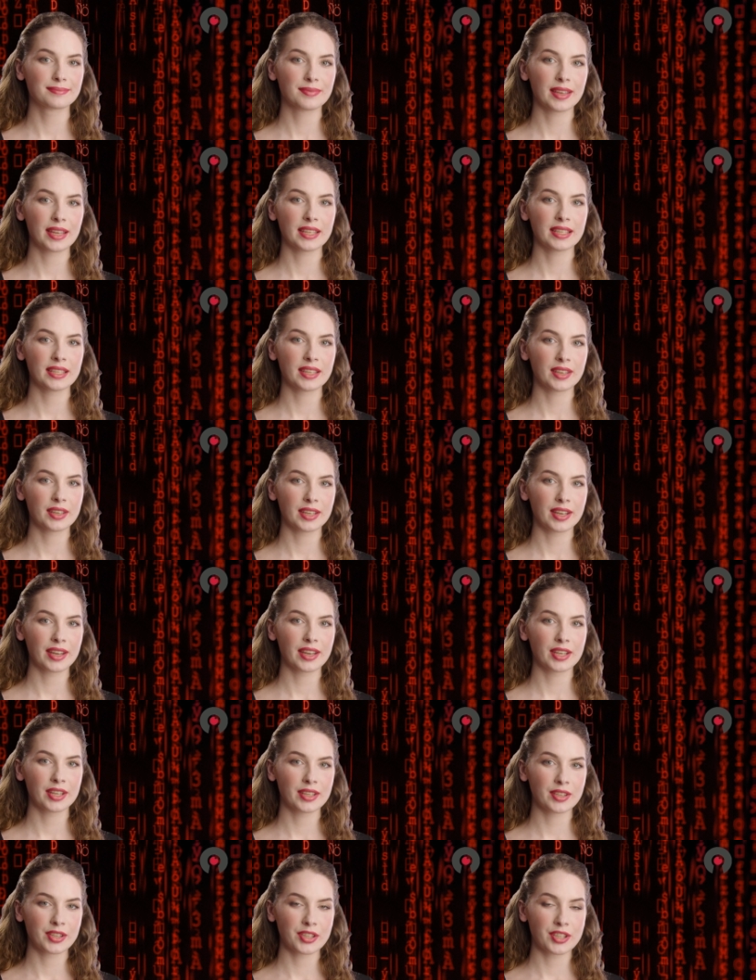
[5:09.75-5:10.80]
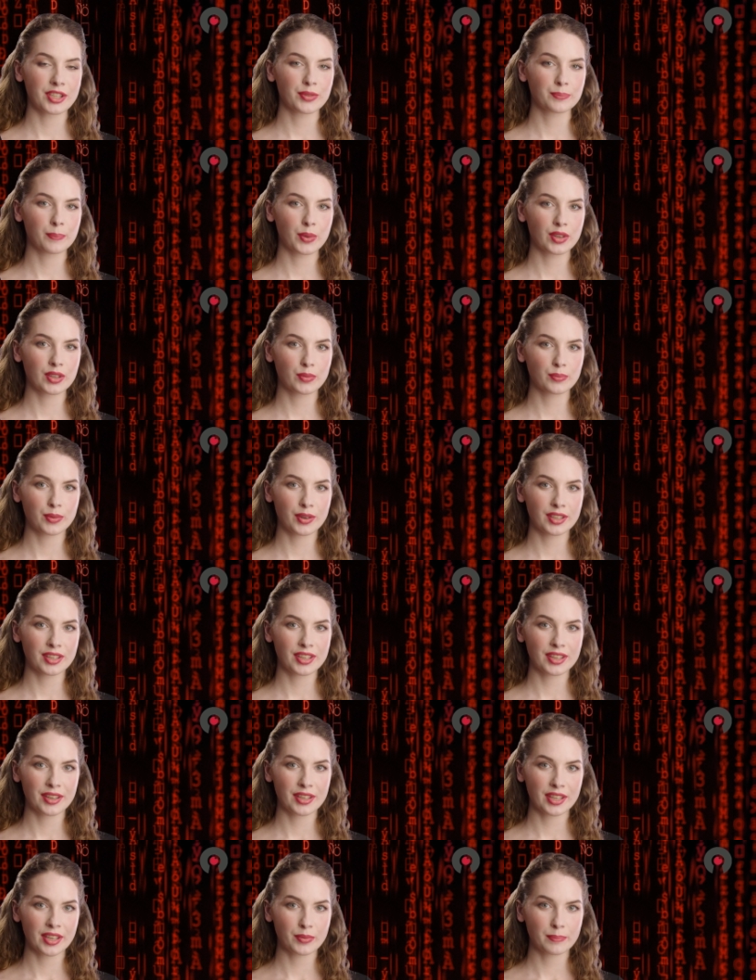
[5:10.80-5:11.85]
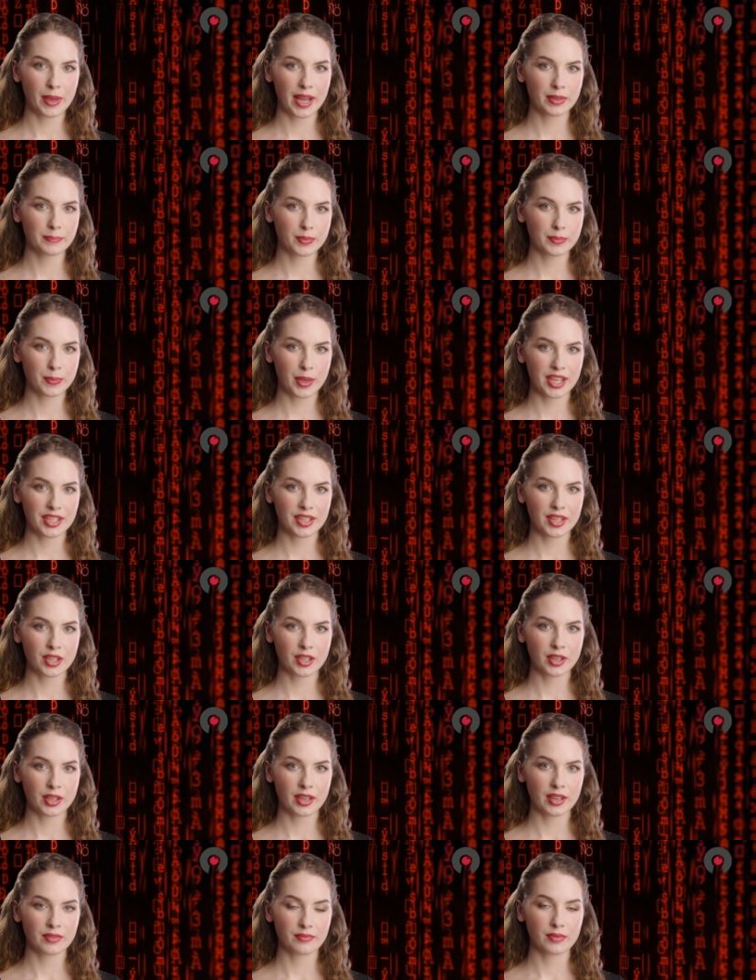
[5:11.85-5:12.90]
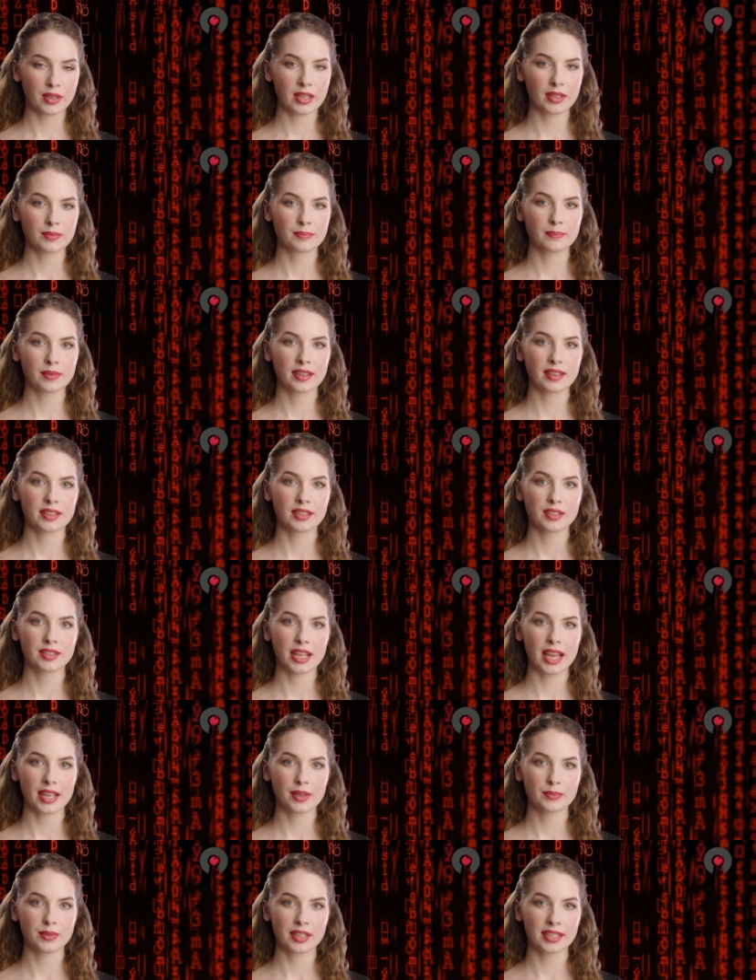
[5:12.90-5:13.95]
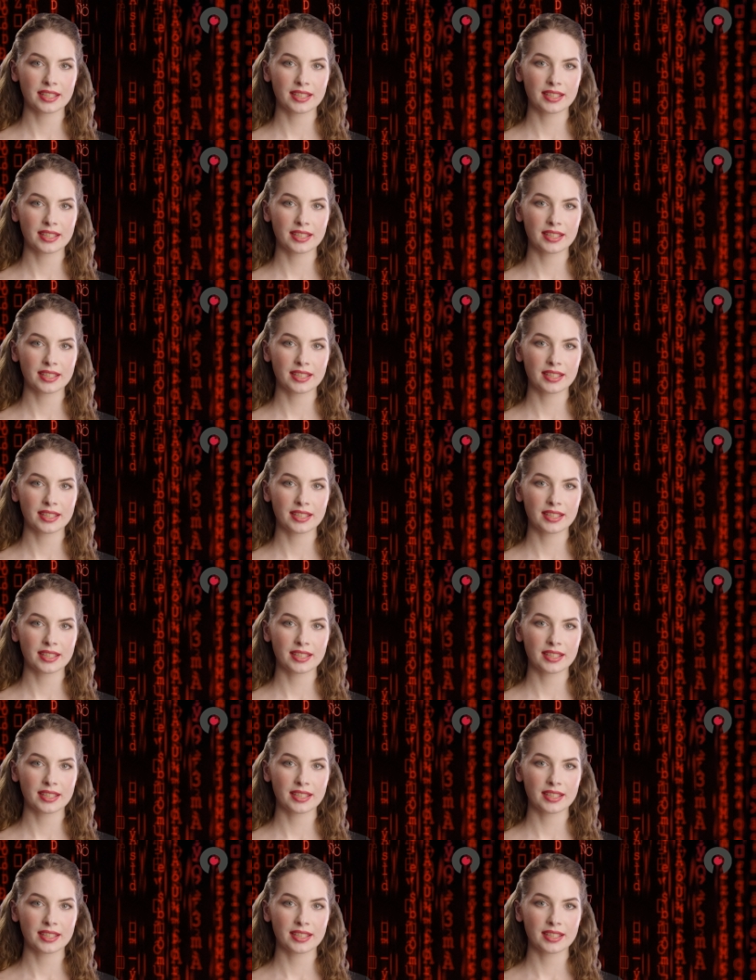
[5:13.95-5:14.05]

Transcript: Additionally, smaller businesses may be particularly vulnerable to cyber